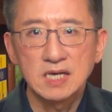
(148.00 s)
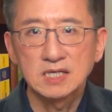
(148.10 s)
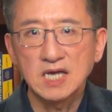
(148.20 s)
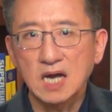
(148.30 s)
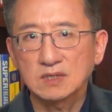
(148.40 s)

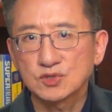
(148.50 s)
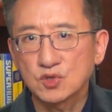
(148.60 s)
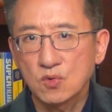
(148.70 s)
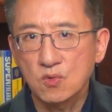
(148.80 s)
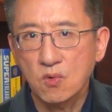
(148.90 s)
Yang
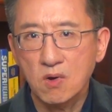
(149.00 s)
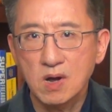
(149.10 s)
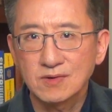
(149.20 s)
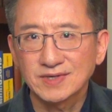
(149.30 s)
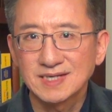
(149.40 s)

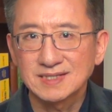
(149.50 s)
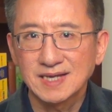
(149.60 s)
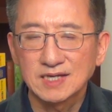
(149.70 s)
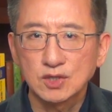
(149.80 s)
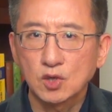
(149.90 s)
Zhonghuang is
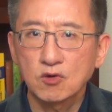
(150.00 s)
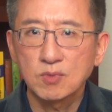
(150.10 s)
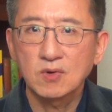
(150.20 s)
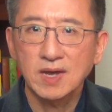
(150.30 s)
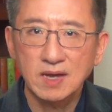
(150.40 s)
a
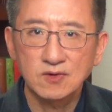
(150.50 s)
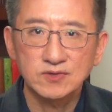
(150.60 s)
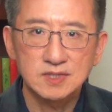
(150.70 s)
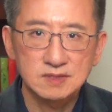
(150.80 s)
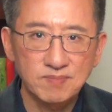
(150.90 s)
global
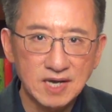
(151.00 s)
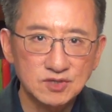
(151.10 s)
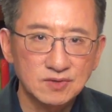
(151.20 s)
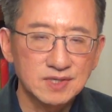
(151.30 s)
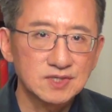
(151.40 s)
health
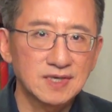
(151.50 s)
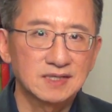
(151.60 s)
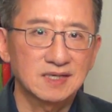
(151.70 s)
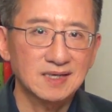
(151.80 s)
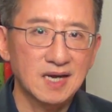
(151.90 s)
specialist
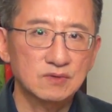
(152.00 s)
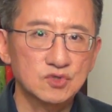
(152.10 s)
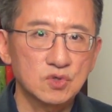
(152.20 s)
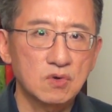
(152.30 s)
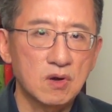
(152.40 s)
at the
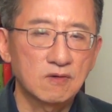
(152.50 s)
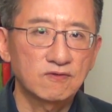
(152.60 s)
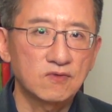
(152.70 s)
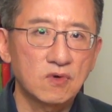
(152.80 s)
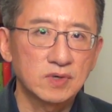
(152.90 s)
Council on
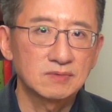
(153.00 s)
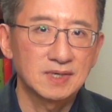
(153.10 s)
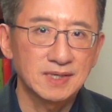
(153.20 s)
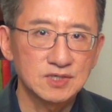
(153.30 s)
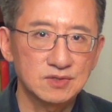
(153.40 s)
Foreign
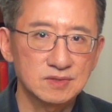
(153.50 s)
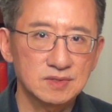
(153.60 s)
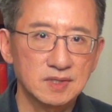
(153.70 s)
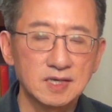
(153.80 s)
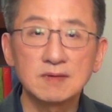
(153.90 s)

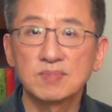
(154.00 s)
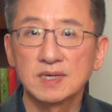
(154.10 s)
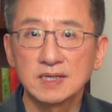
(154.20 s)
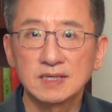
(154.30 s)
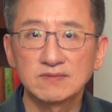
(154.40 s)
Relations. He
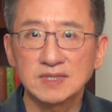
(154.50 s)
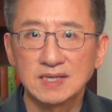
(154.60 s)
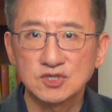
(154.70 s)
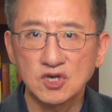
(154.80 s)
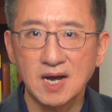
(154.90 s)
believes
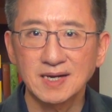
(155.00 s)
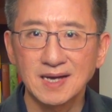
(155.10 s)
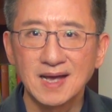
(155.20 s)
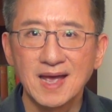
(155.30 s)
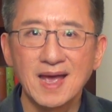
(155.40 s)
that
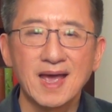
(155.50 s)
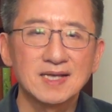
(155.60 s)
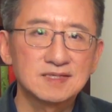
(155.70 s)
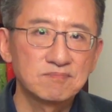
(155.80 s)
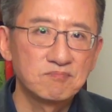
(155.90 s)
China
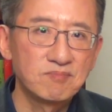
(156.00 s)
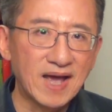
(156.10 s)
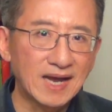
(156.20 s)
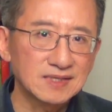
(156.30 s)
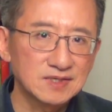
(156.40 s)
has
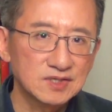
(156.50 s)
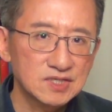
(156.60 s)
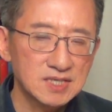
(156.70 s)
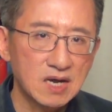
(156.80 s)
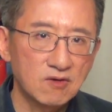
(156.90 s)
backed
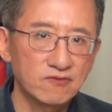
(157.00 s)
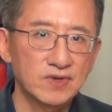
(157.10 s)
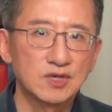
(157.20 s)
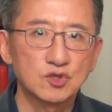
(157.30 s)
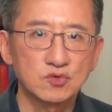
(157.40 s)
itself
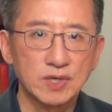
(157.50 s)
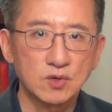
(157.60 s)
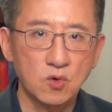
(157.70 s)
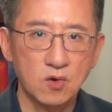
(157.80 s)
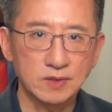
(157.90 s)
into a
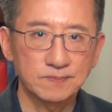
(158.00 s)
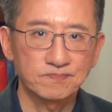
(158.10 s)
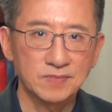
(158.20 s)
corner.